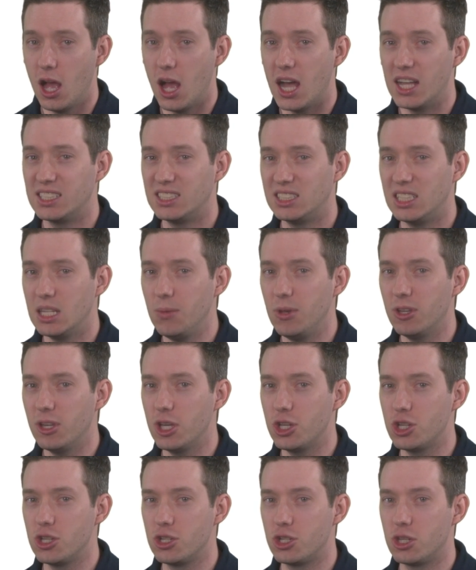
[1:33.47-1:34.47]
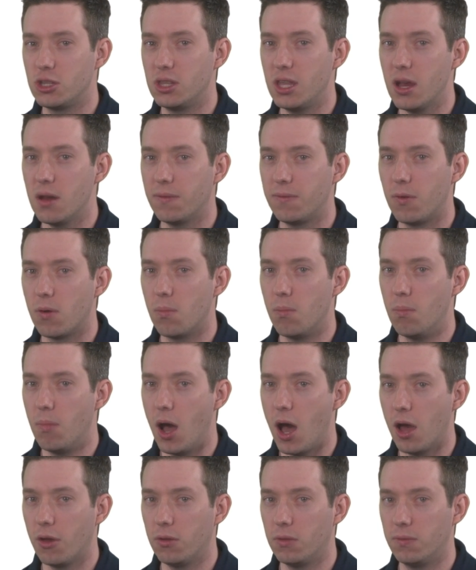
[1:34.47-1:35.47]
A simulation should therefore
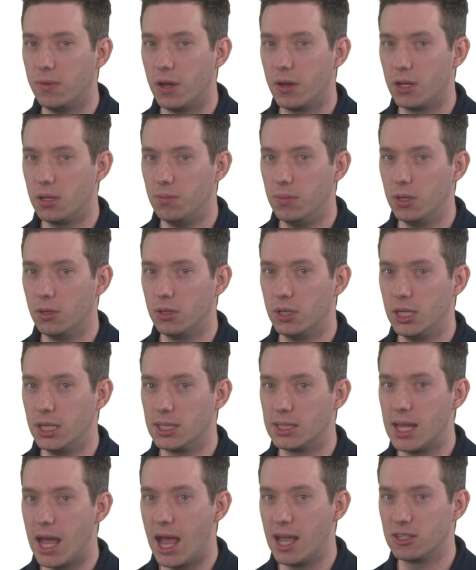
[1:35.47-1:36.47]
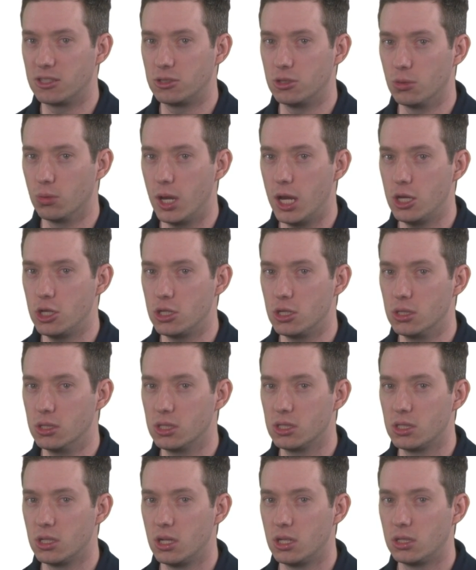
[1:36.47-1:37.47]
model variability in task
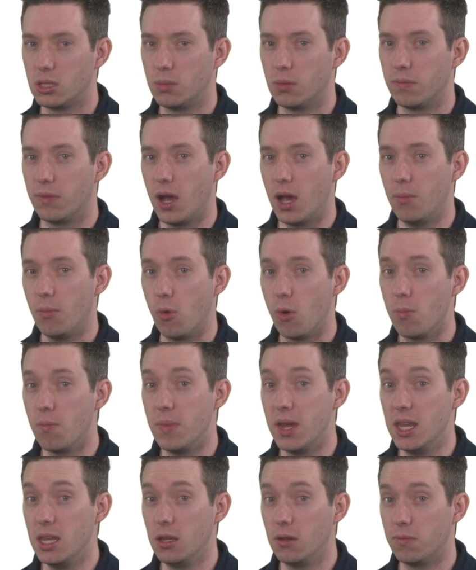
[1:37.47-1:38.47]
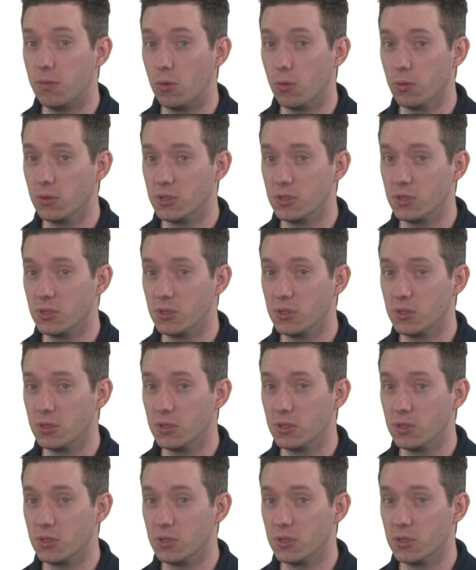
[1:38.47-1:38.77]
durations to provide more meaningful